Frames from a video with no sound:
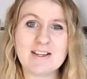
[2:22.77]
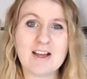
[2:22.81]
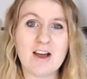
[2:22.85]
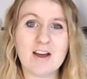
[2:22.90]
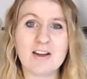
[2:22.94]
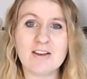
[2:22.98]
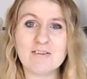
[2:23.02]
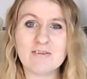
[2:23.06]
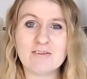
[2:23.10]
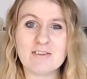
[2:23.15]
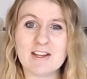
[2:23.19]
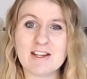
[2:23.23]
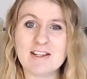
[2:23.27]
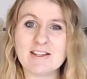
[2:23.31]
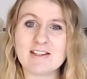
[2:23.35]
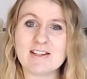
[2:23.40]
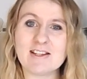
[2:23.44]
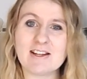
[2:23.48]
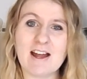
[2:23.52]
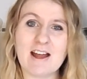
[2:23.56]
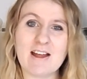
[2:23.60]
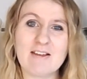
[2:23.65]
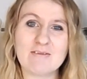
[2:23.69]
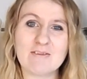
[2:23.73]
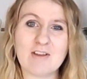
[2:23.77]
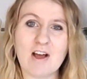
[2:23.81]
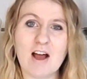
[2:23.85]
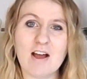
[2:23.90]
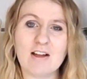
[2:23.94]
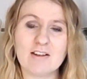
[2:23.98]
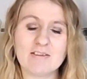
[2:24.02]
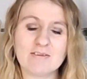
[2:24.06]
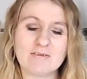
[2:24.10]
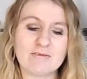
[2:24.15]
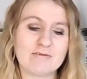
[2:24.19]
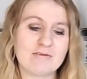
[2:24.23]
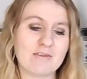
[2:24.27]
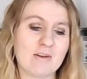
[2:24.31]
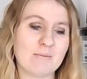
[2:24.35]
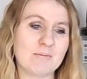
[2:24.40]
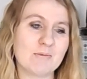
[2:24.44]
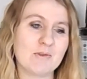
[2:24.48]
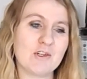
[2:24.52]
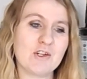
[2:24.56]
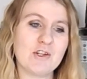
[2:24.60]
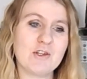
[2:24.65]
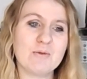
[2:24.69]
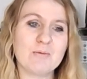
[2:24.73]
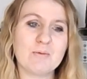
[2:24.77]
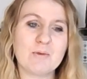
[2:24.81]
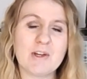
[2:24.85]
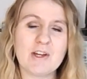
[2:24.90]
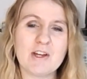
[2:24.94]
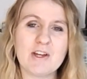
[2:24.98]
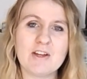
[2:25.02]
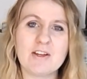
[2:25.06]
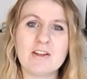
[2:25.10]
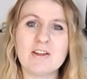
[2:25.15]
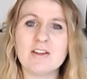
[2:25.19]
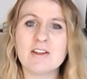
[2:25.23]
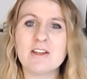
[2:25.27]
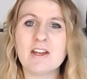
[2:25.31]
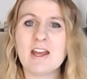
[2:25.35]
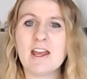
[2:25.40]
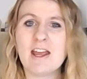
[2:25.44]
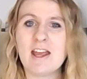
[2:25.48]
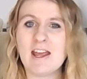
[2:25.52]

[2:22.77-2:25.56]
ton of things that I've gotten from Goodwill